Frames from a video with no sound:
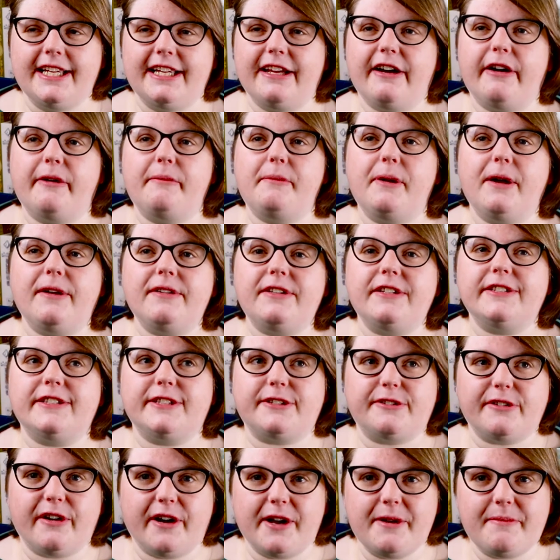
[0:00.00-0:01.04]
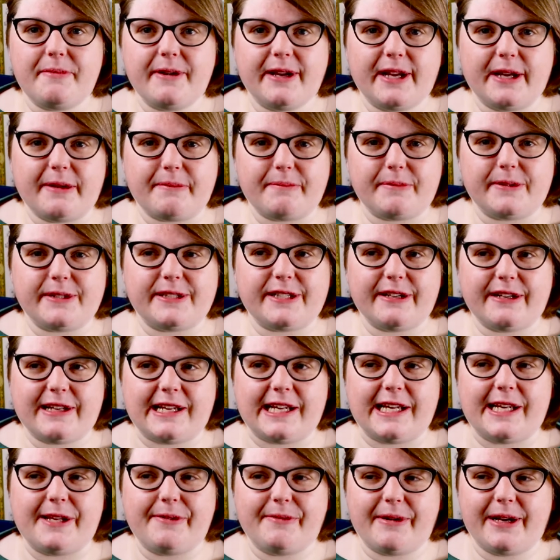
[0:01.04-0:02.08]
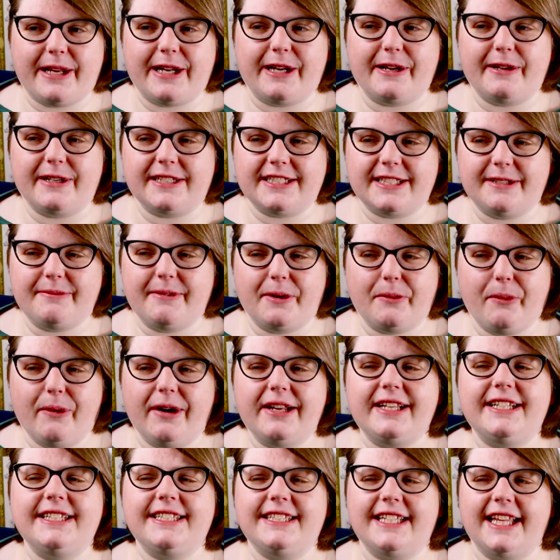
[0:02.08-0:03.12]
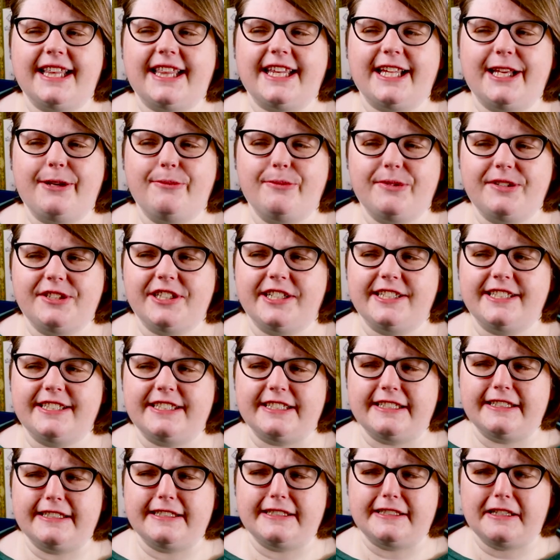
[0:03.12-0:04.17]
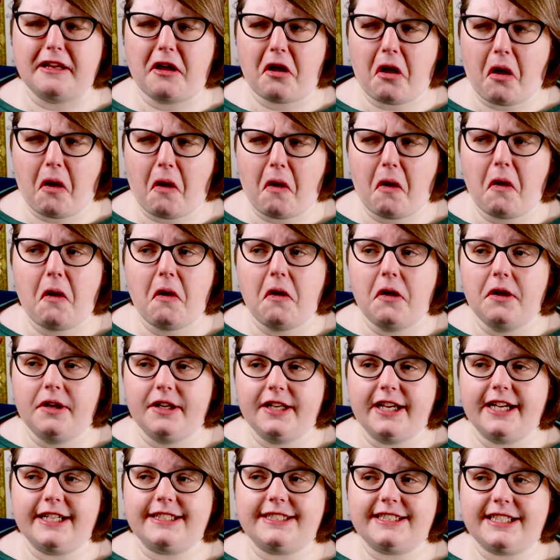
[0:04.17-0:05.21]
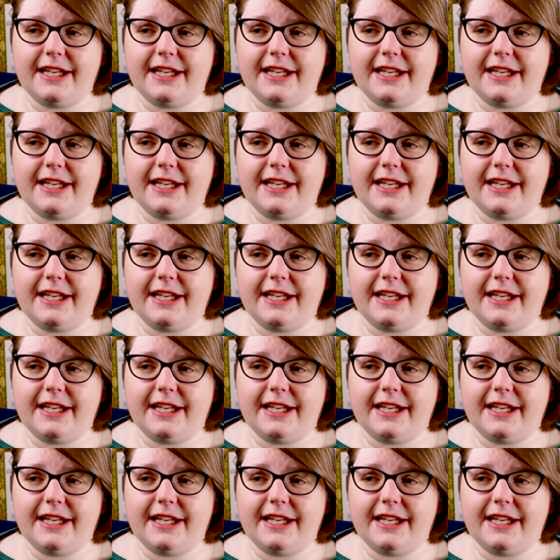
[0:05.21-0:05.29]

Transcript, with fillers: Now I'm not describing it particularly well here because I'm like, what is the theme in Gentes? Yeah,